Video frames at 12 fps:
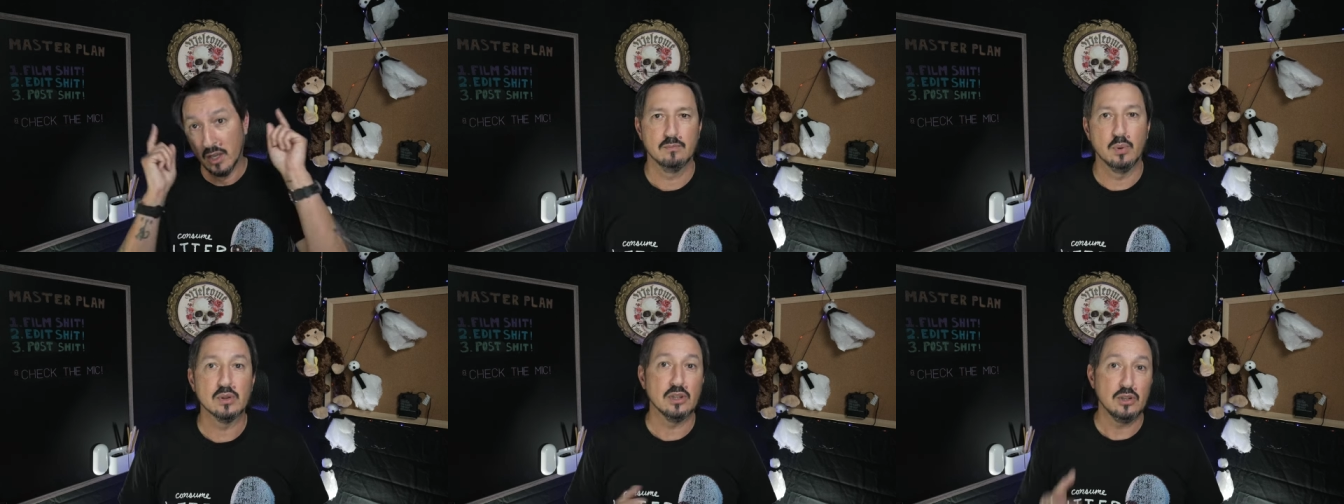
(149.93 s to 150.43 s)

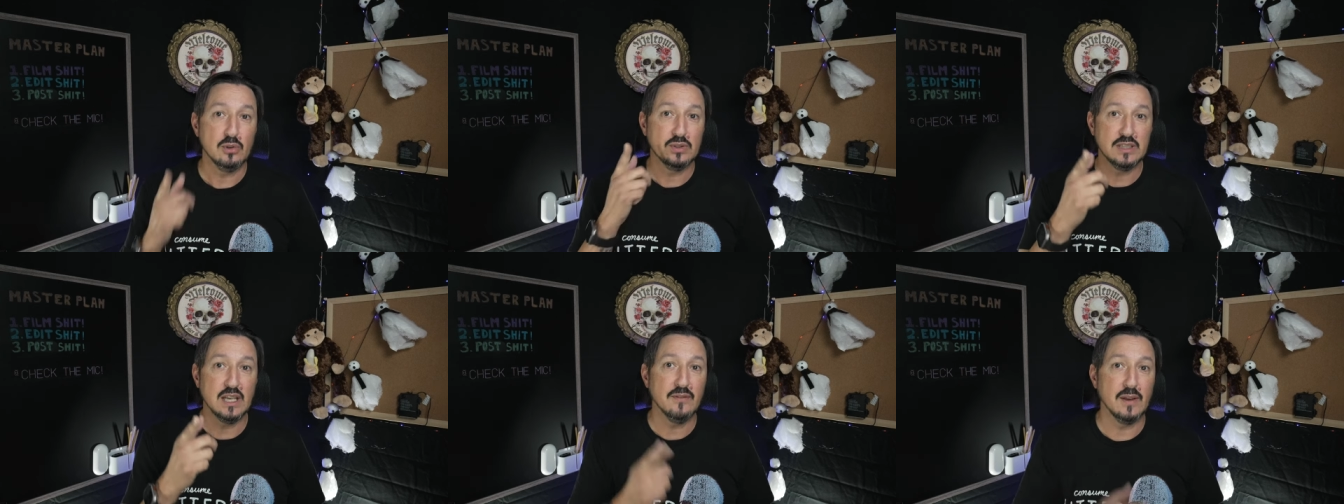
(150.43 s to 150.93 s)
put the two
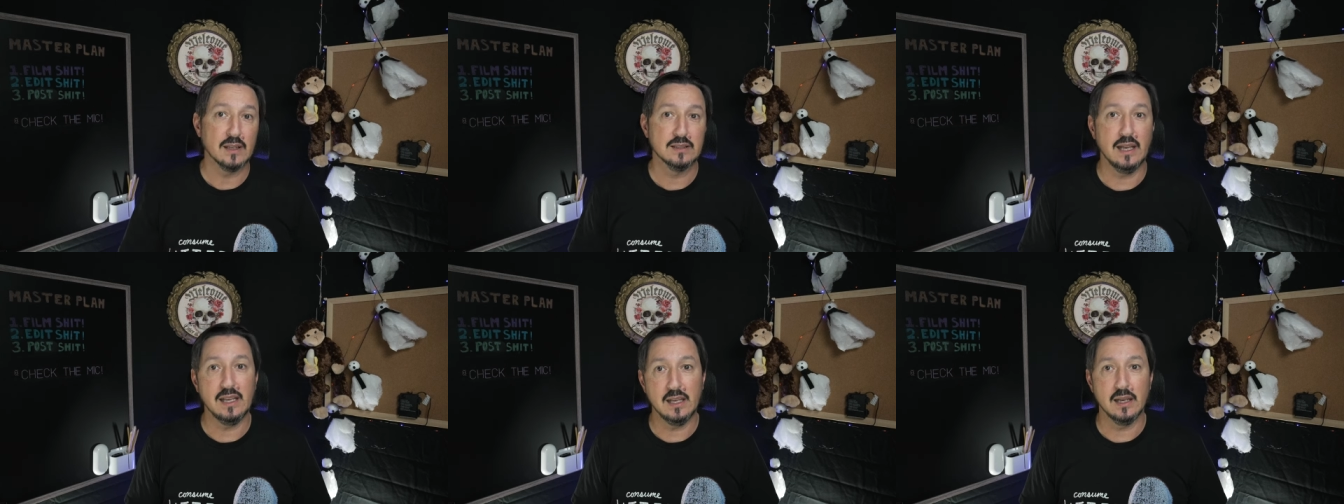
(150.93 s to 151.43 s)

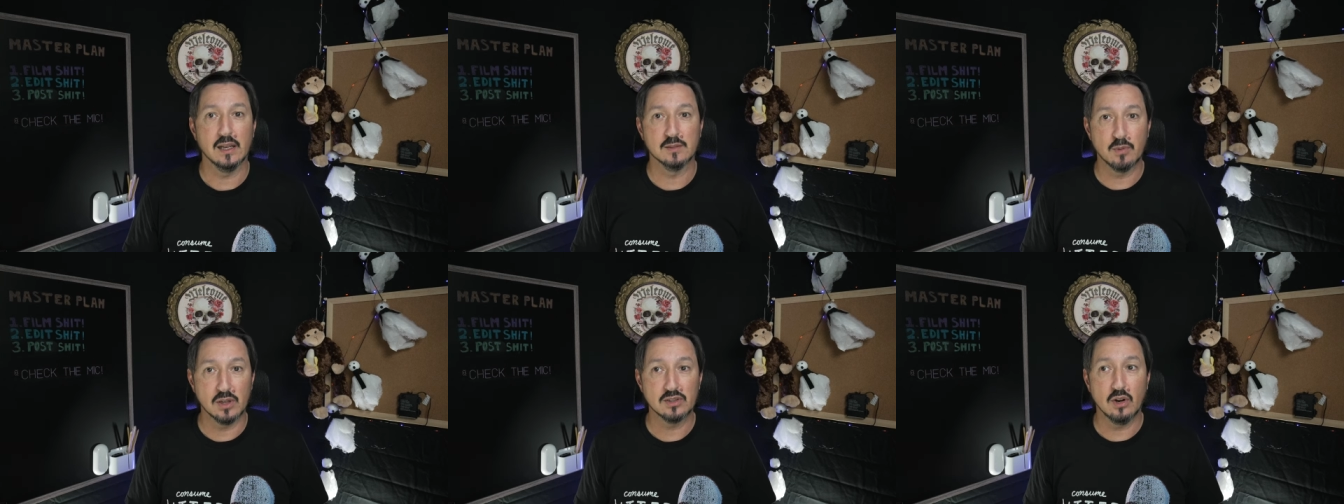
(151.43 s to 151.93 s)
CFXA
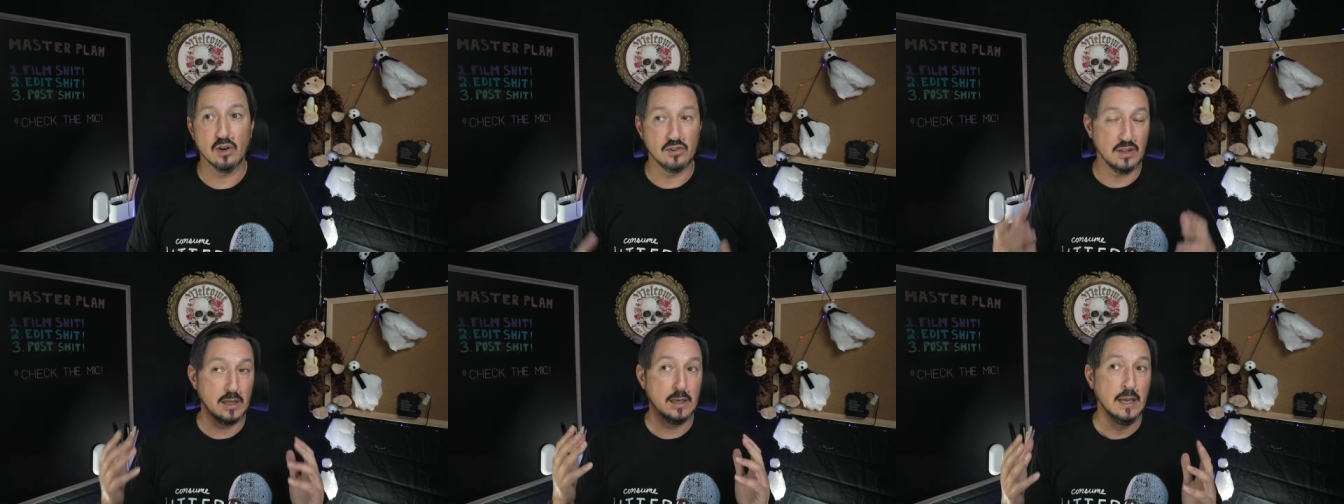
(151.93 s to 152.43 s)
express cards
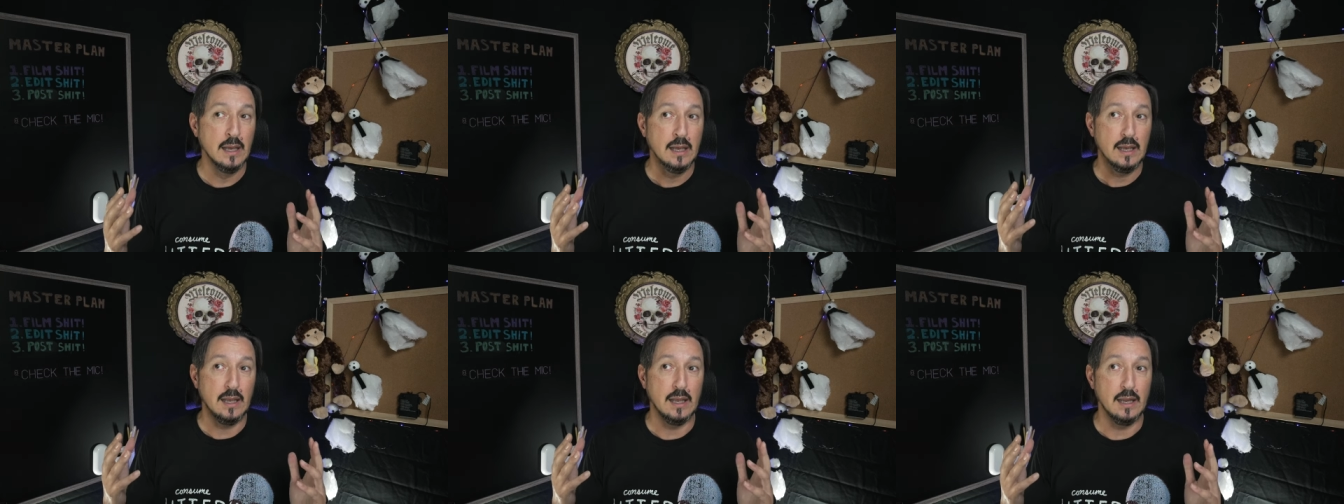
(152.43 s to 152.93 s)
in
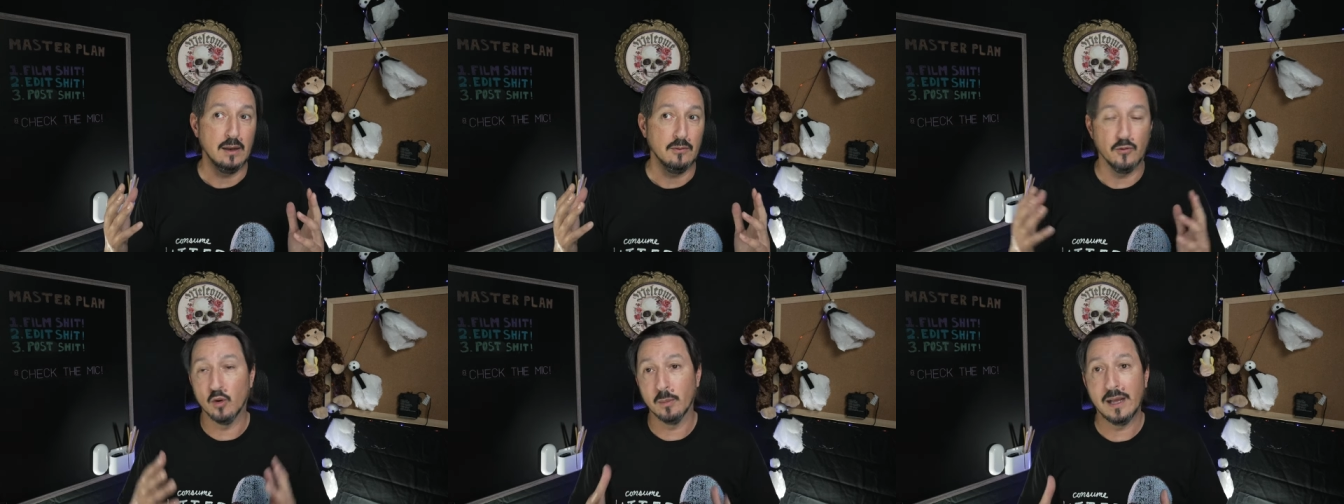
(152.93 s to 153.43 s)
and
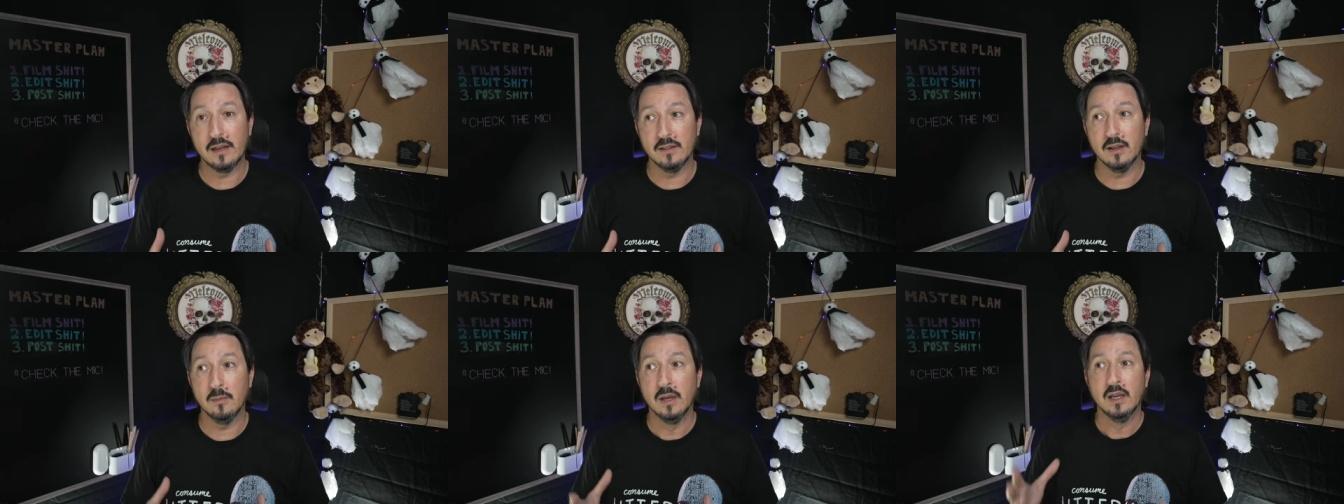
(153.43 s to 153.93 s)
formatted
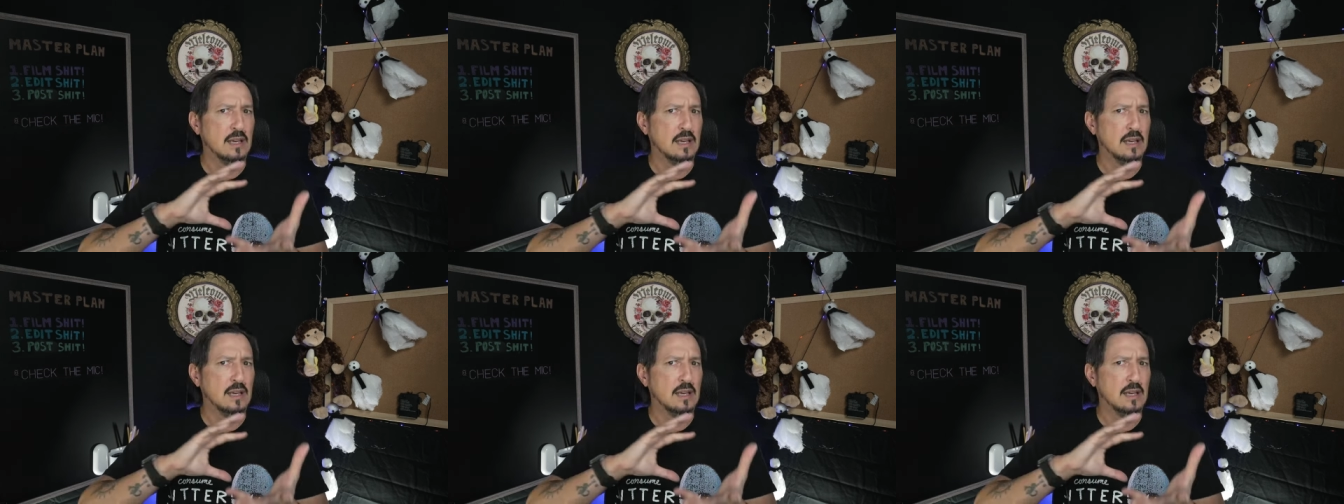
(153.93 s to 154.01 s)
them,